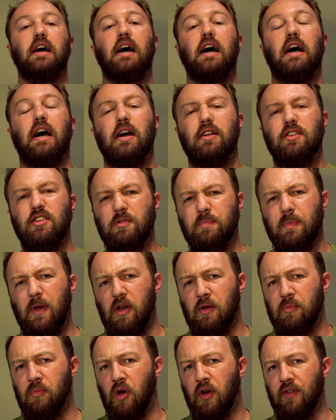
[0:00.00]
Uh, just
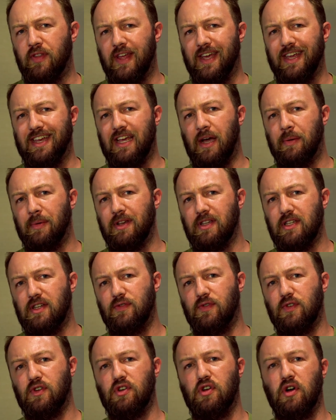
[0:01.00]
bear in mind they come in
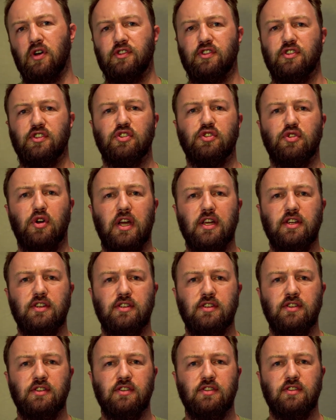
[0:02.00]
different
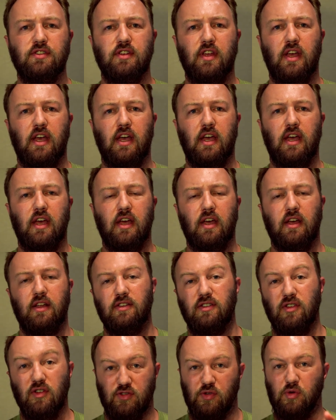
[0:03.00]
concentrations,
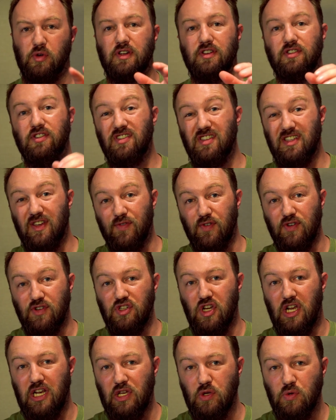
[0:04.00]
uh, sorry, different
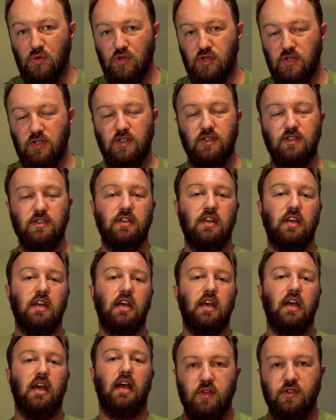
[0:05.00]
dilutions.
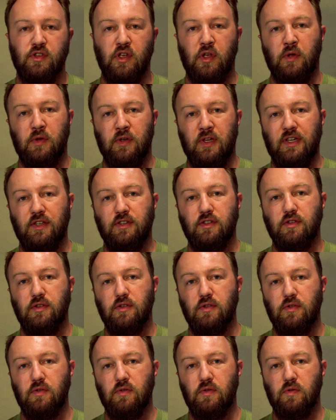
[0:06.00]
So you'll need
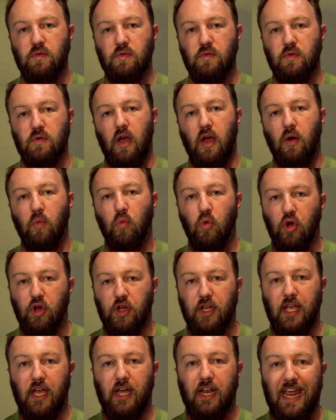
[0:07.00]
to uh,
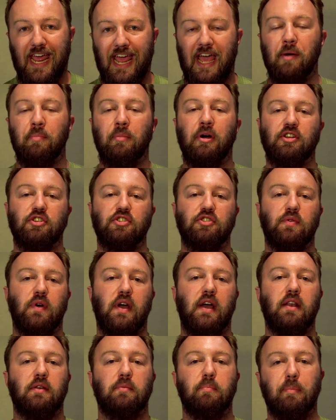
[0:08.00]
work out how much to
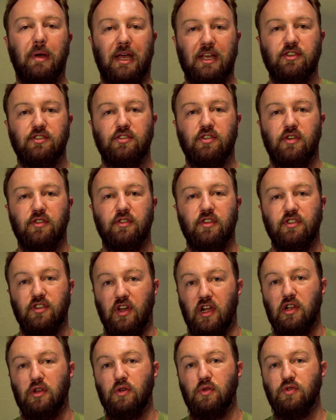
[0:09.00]
add based on the
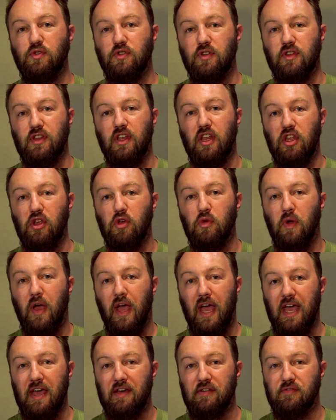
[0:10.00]
dilution that you
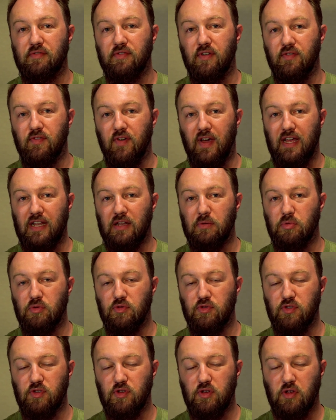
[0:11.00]
have available
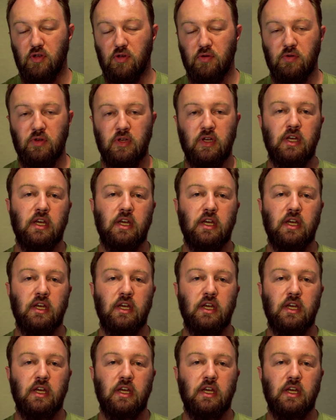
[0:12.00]
to you.